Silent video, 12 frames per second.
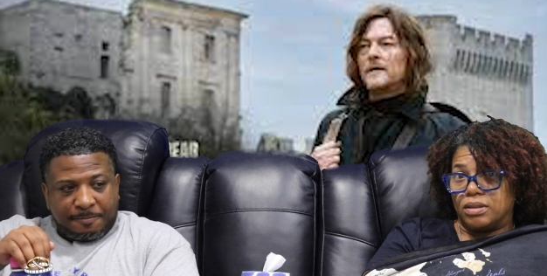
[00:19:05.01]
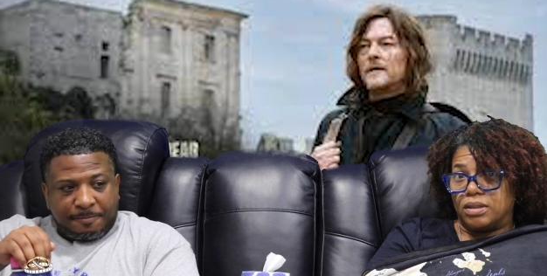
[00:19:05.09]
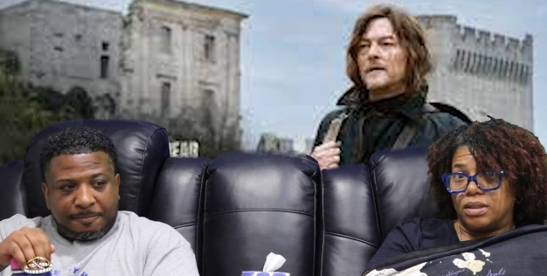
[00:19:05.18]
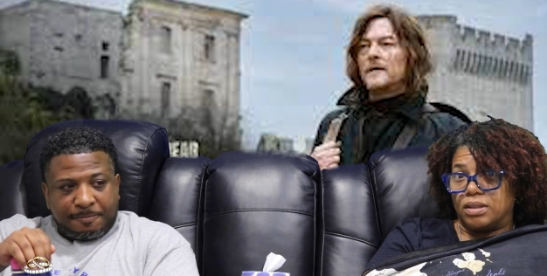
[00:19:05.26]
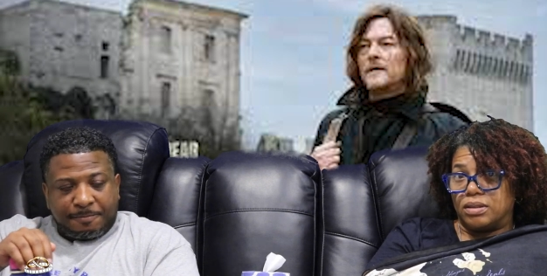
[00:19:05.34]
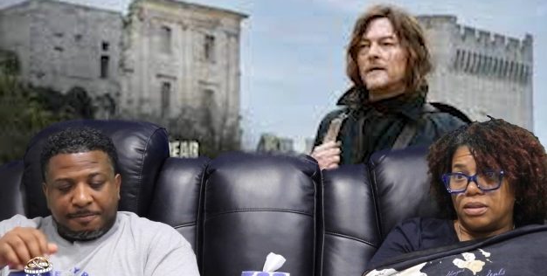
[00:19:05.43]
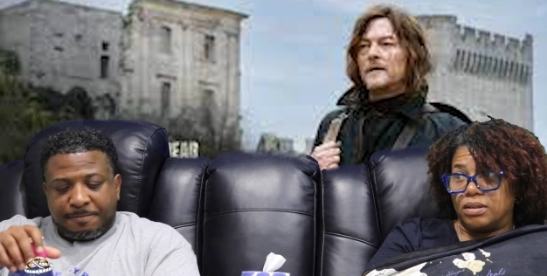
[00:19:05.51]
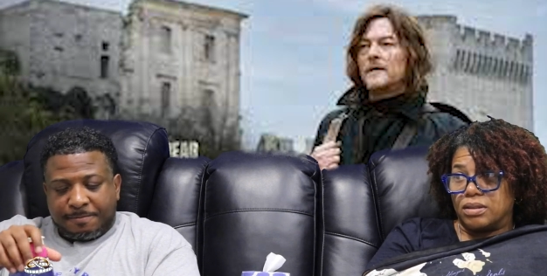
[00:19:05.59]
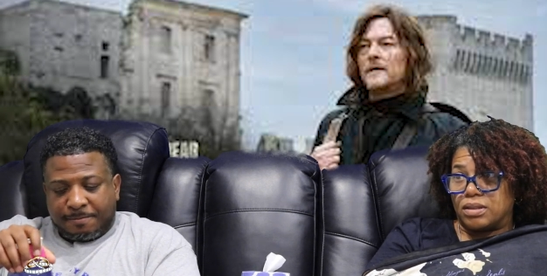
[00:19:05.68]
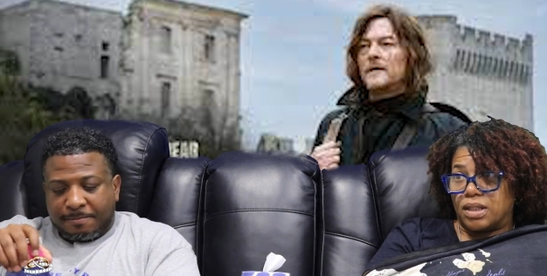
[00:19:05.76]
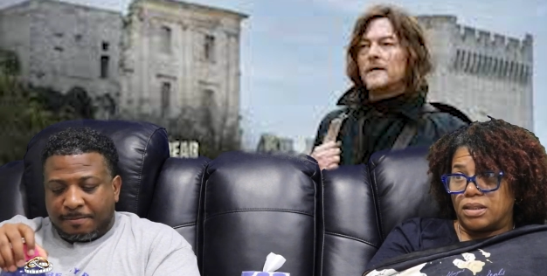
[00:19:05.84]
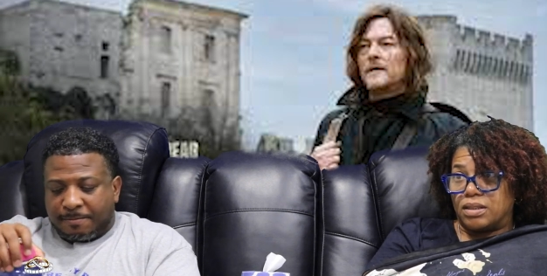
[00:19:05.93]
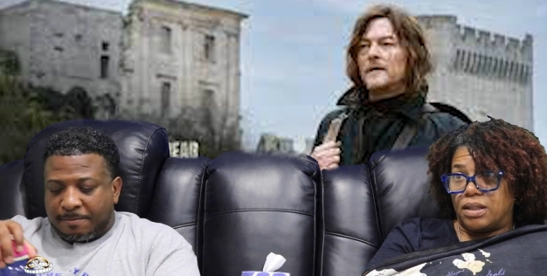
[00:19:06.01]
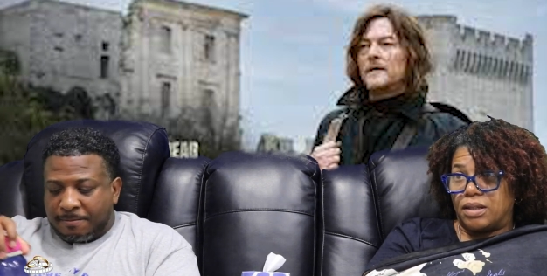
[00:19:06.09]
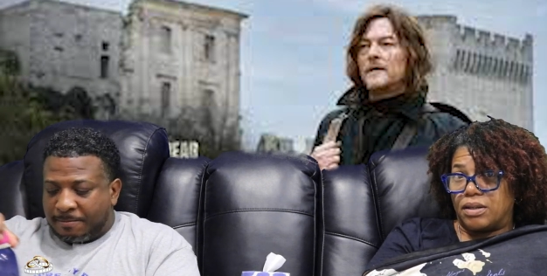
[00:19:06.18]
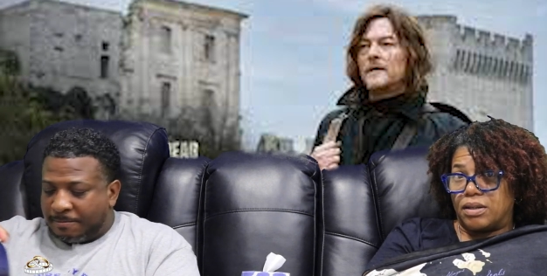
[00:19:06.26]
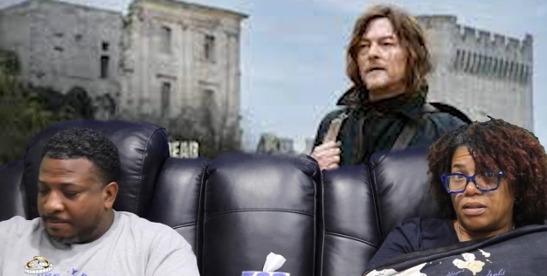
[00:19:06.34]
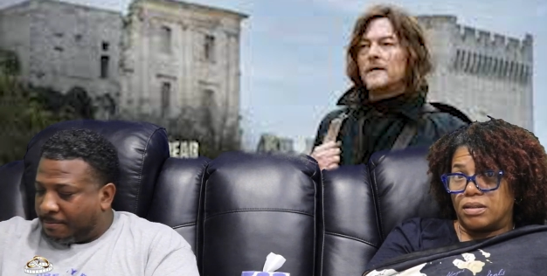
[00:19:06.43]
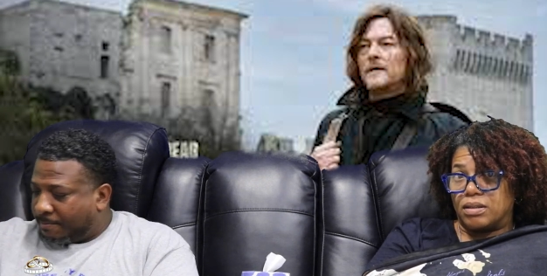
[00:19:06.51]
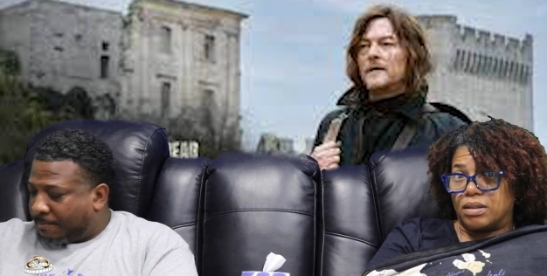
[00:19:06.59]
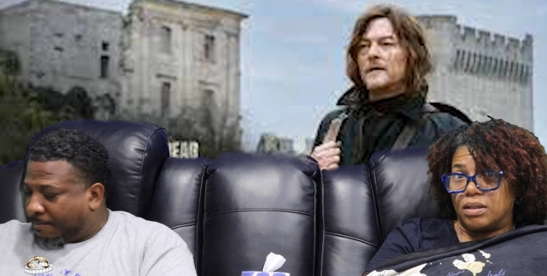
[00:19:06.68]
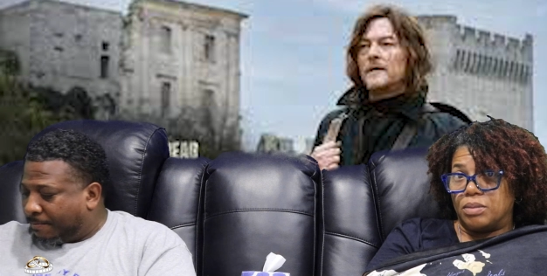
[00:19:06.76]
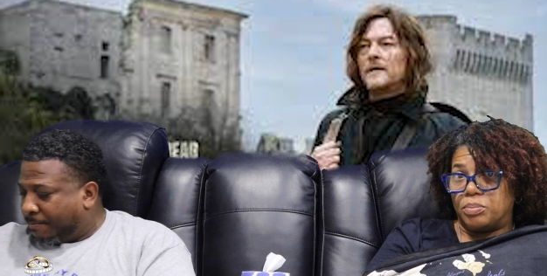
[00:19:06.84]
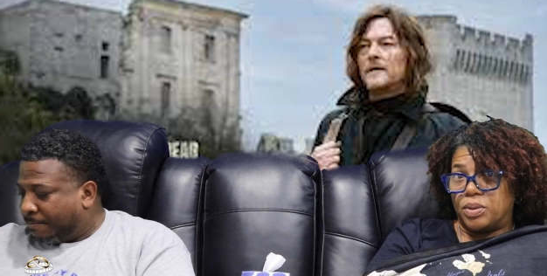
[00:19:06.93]
Speaker 1: Because it looks like that they're
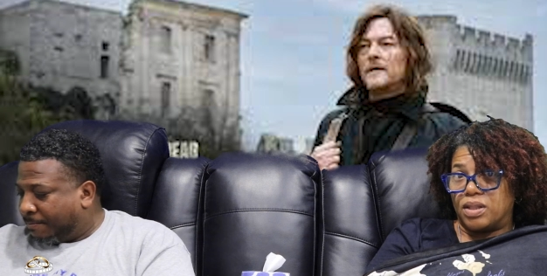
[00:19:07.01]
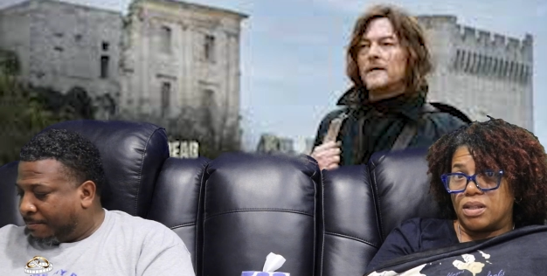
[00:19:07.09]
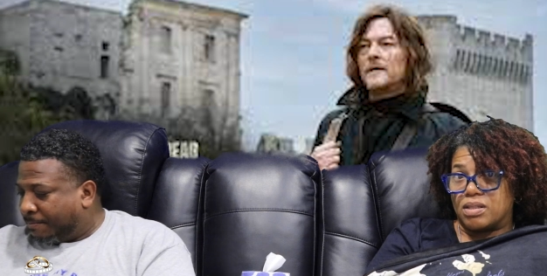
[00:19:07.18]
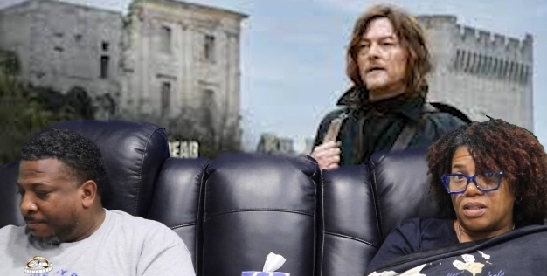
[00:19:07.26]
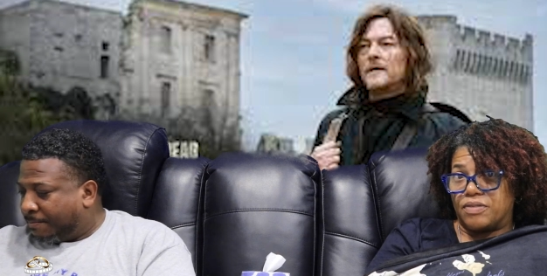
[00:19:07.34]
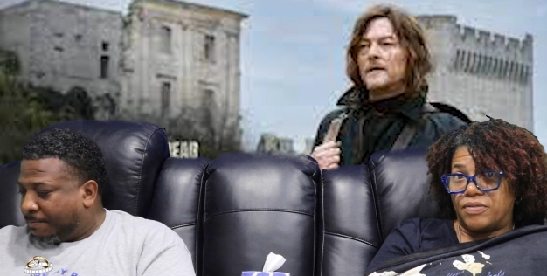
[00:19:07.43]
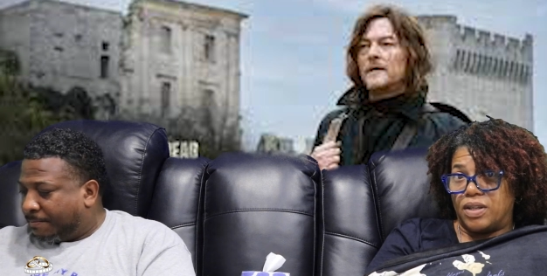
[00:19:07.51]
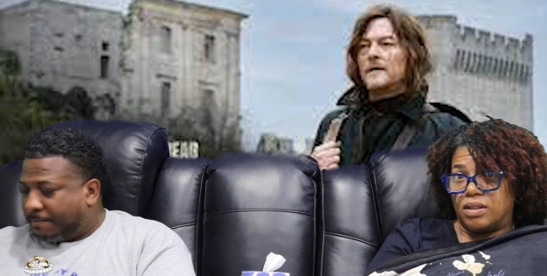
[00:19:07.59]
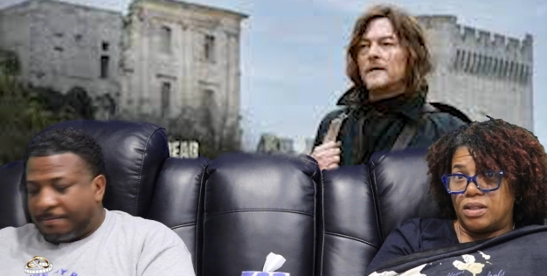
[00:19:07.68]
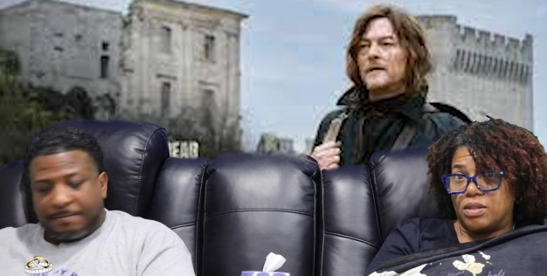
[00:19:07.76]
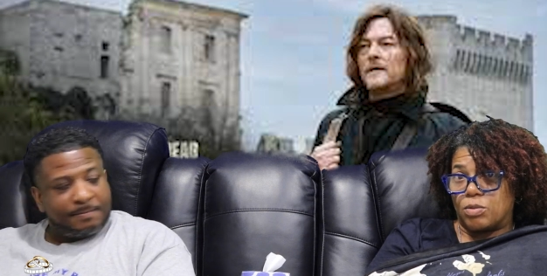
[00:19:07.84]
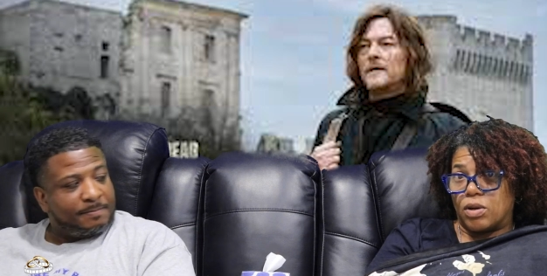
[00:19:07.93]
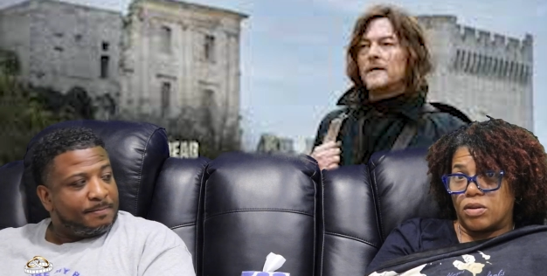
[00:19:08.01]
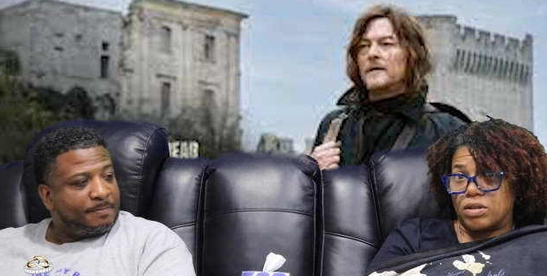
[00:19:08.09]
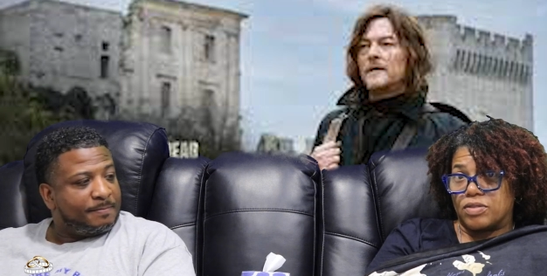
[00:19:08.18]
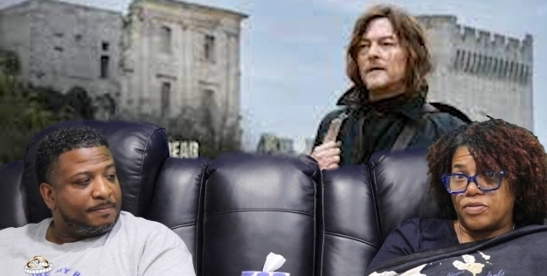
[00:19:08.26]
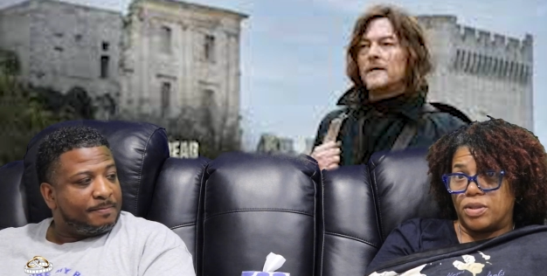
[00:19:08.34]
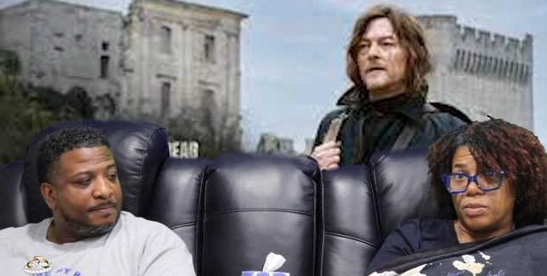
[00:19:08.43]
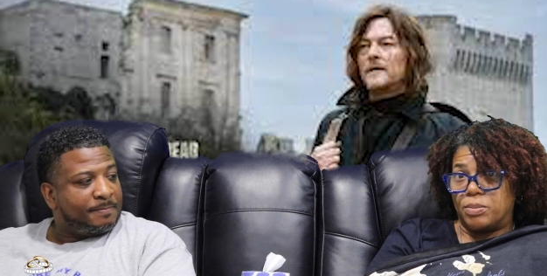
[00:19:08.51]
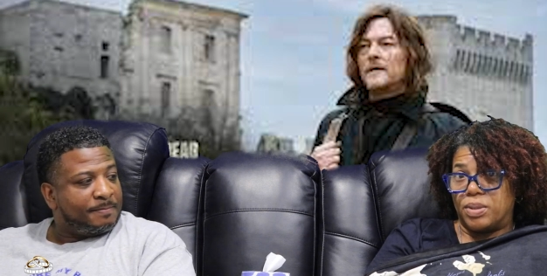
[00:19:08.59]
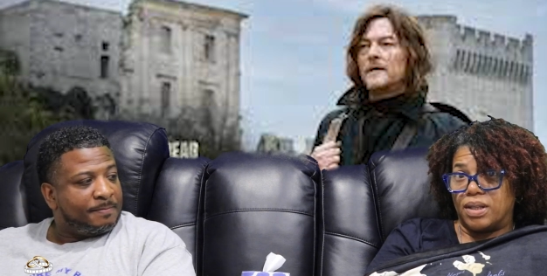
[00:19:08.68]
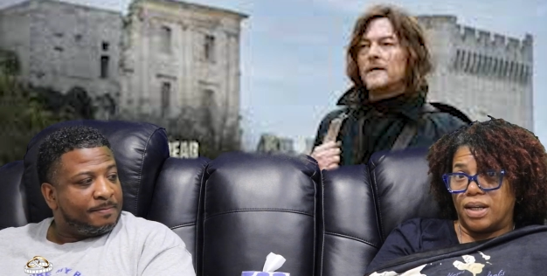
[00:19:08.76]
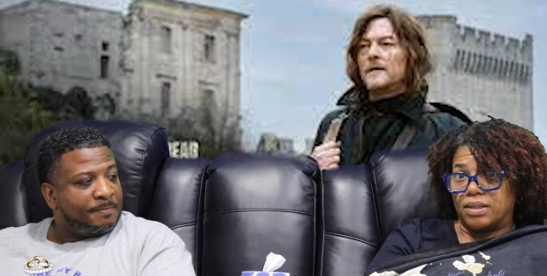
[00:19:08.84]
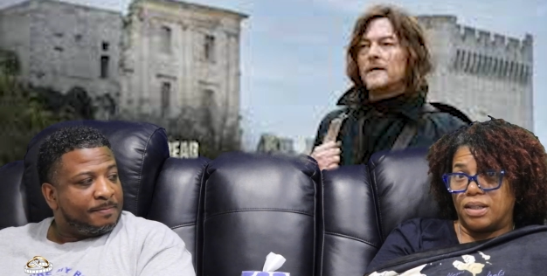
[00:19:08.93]
putting stuff in these walkers for them to be
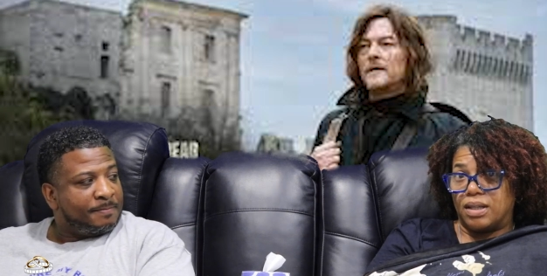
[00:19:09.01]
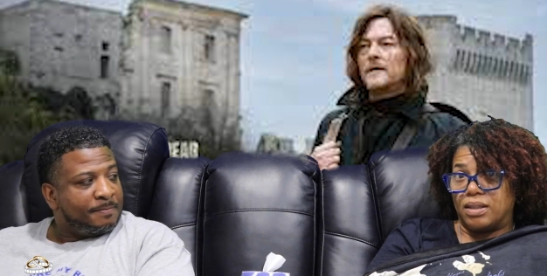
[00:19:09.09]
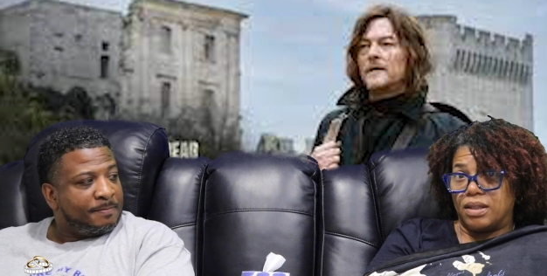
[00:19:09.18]
like that.